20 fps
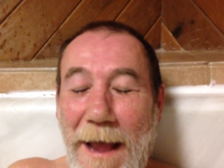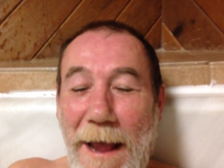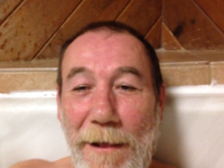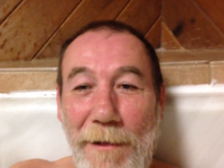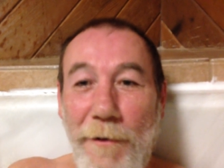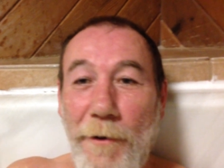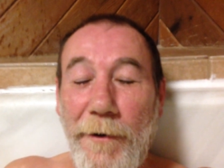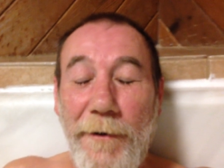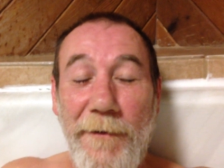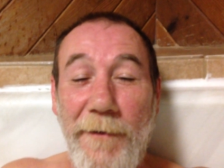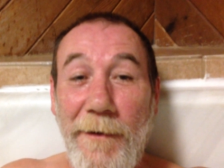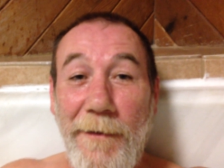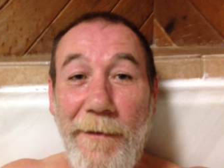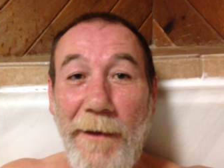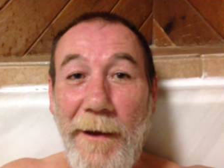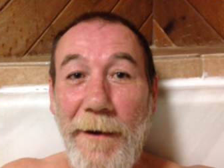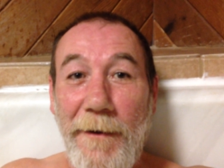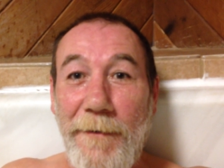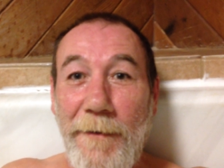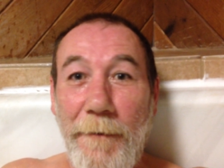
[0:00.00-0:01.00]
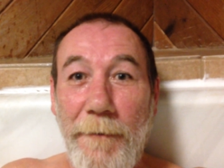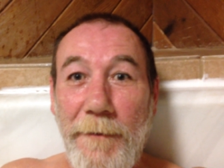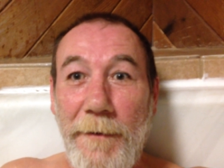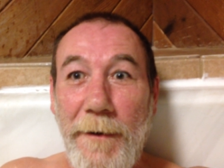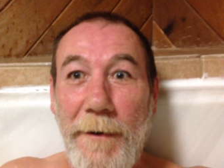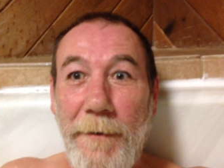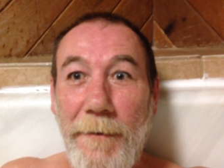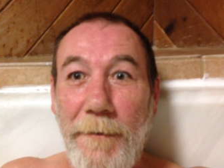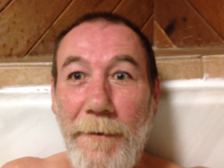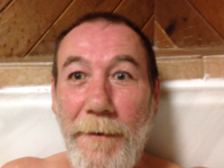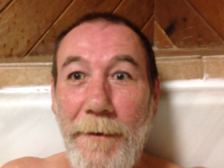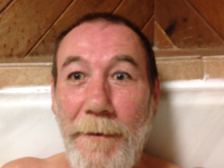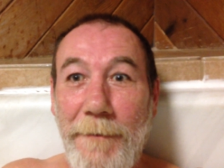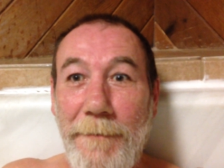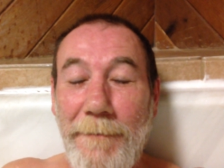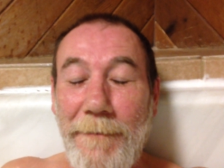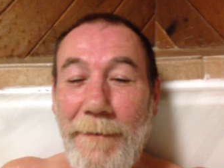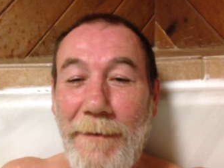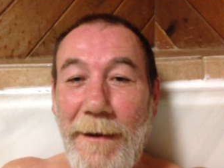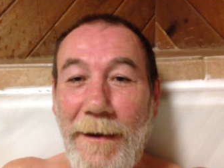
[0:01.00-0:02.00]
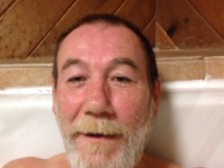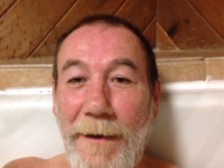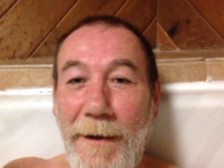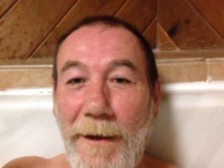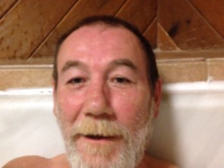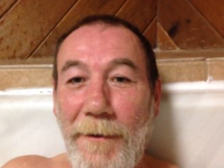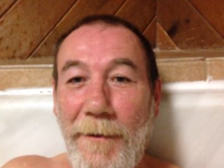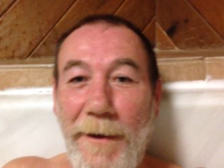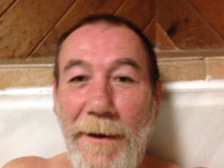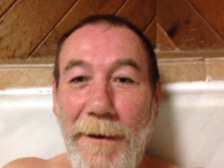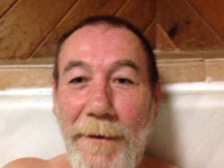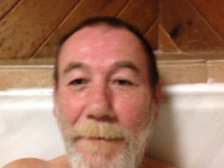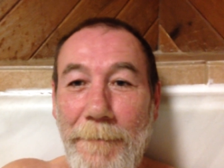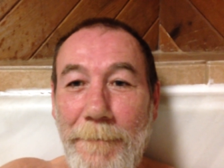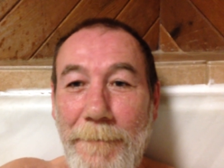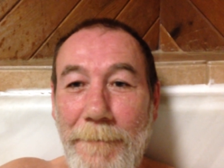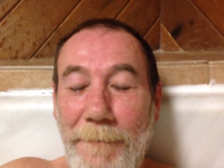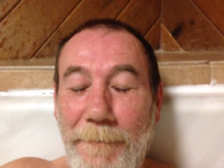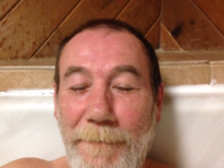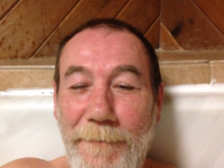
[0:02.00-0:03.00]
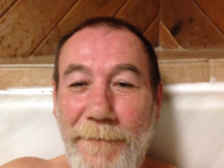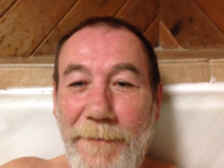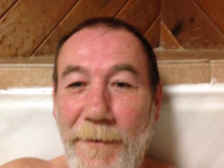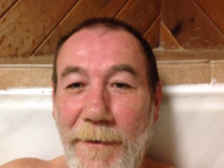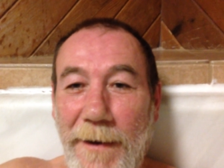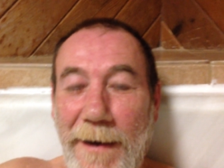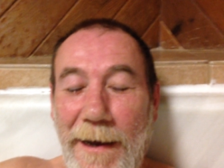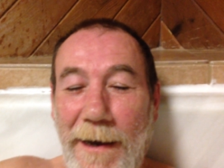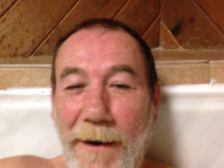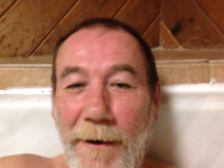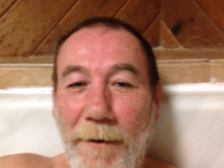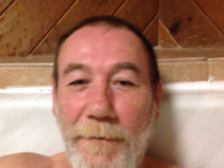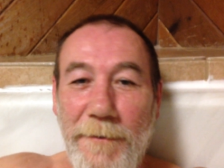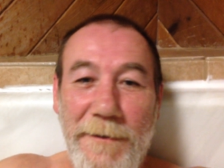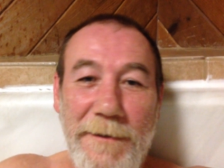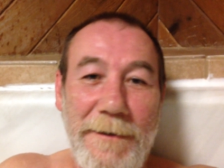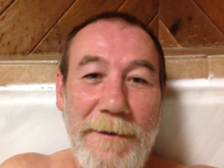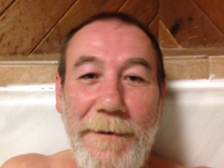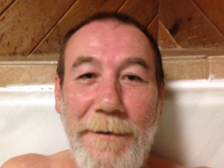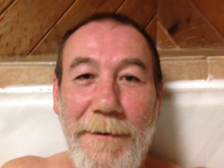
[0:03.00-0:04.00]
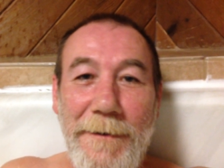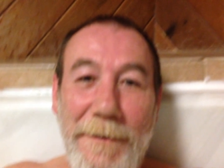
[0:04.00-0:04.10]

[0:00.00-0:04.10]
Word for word: It looks just like South Dakota, kind of hilly and full of cows.